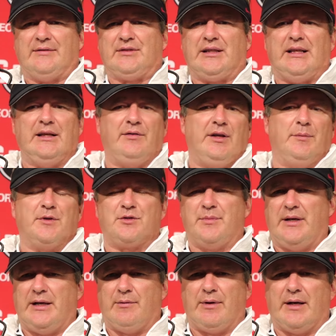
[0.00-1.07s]
have to give him as
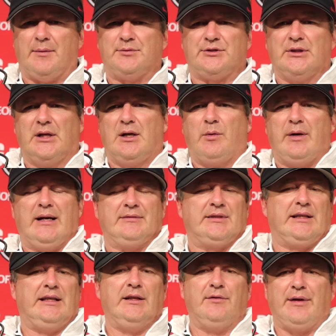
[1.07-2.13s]
many reps. We didn't
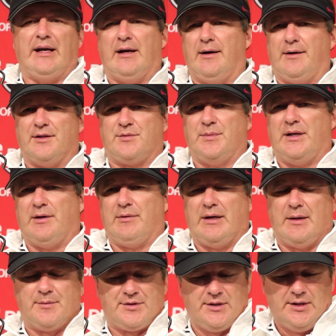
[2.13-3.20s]
have to give Aaron as many
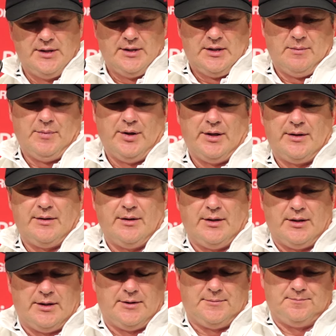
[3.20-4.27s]
reps. But
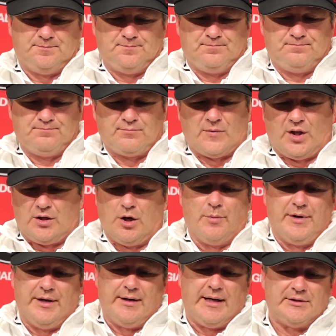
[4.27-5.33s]

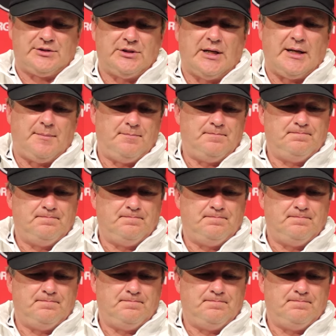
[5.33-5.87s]
Kobe did a nice job.